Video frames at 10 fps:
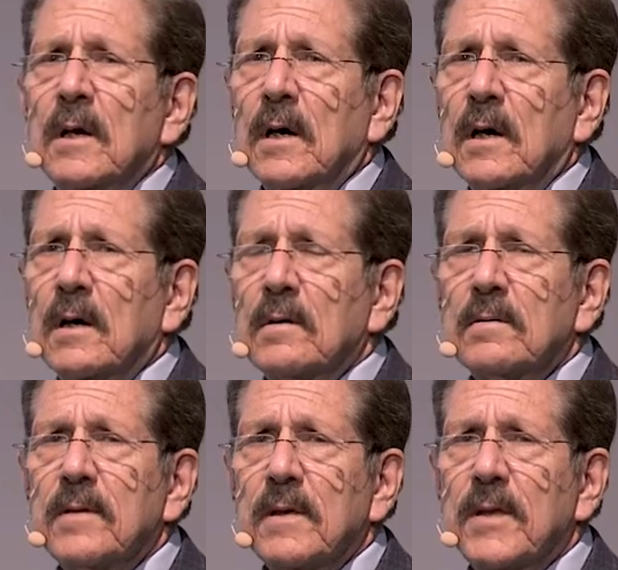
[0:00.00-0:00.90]

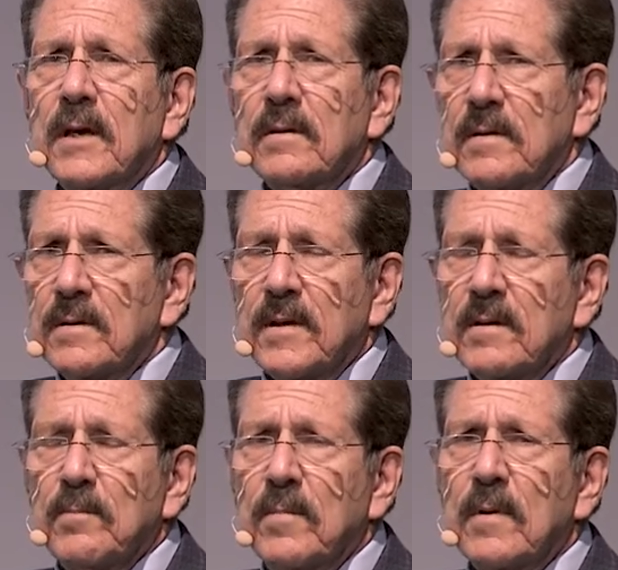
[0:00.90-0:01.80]

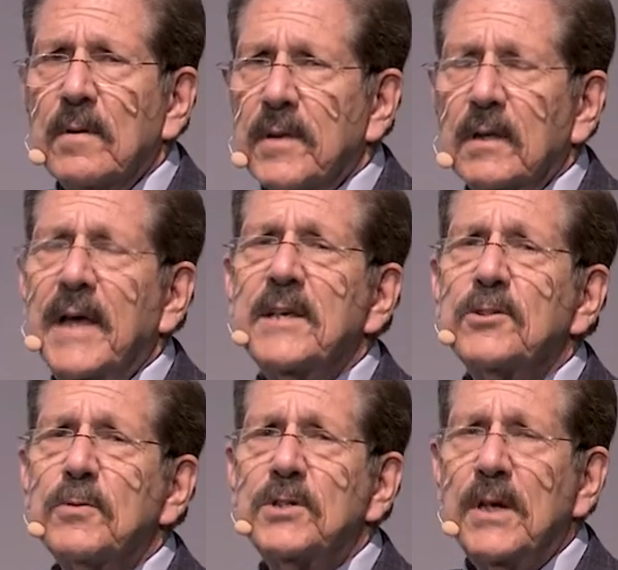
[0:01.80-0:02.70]
The
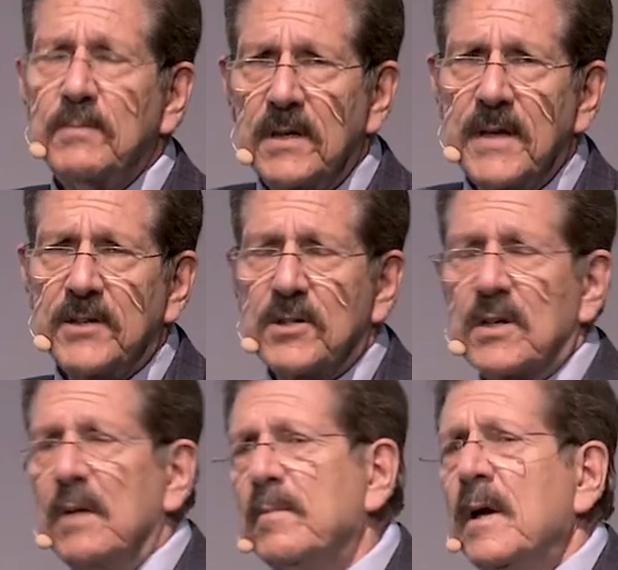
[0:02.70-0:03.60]
Lenin's regime did not
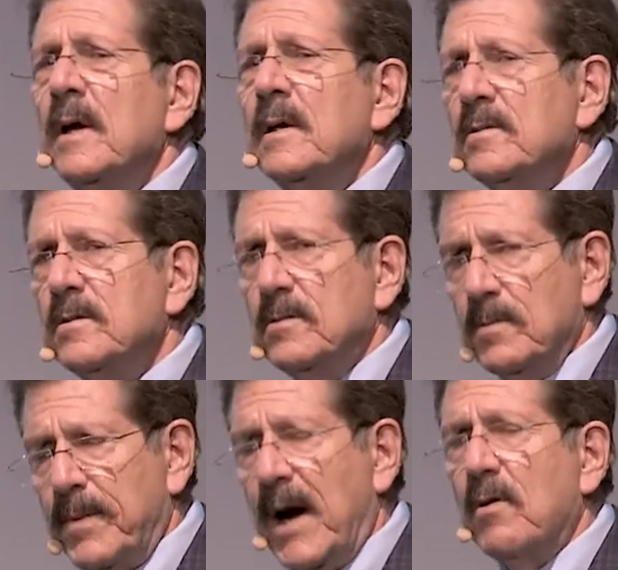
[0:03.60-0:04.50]
just come
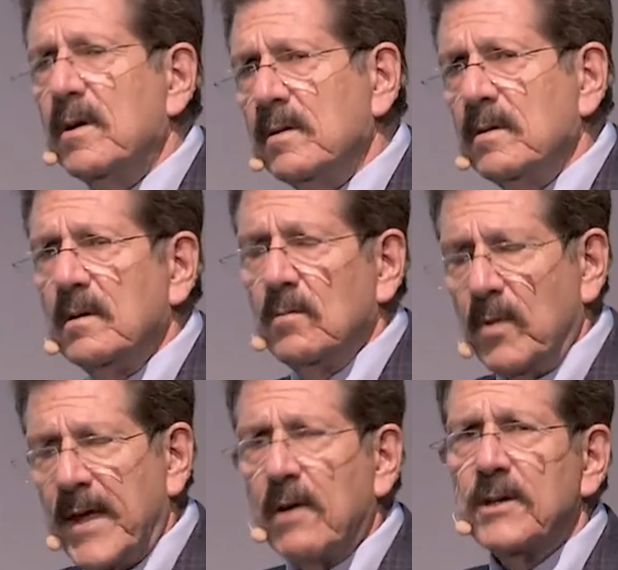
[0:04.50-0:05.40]
to power
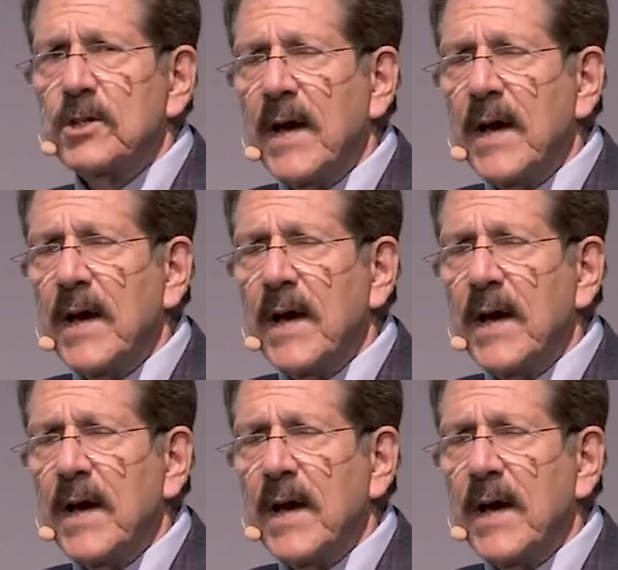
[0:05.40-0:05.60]
without a